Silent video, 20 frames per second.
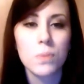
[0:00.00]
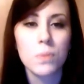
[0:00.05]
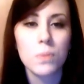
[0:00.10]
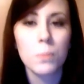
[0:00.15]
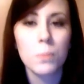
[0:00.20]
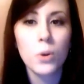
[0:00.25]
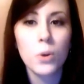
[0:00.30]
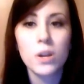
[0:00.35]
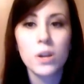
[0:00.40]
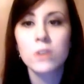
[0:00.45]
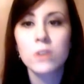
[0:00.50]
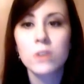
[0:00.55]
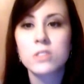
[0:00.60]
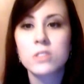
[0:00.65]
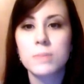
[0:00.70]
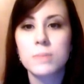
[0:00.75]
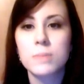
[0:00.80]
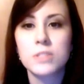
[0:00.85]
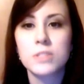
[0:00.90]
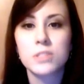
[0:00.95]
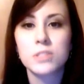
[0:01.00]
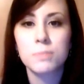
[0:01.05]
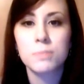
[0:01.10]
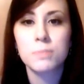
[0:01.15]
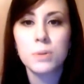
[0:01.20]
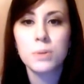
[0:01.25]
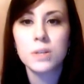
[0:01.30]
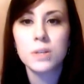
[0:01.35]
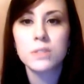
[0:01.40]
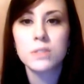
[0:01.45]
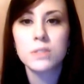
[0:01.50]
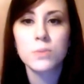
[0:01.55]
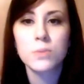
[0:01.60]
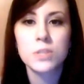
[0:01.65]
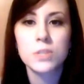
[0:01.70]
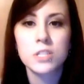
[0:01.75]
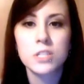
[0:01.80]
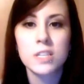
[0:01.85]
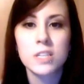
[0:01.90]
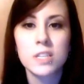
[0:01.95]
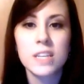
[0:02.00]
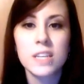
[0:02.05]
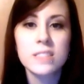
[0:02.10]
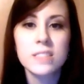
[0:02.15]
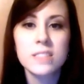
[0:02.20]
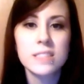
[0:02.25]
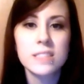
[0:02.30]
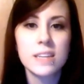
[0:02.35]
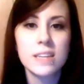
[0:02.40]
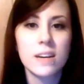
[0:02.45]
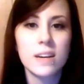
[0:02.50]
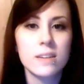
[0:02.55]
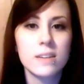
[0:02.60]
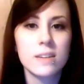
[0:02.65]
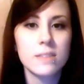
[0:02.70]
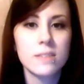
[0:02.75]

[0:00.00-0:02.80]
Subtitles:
Boyd also mentioned bullets, which can easily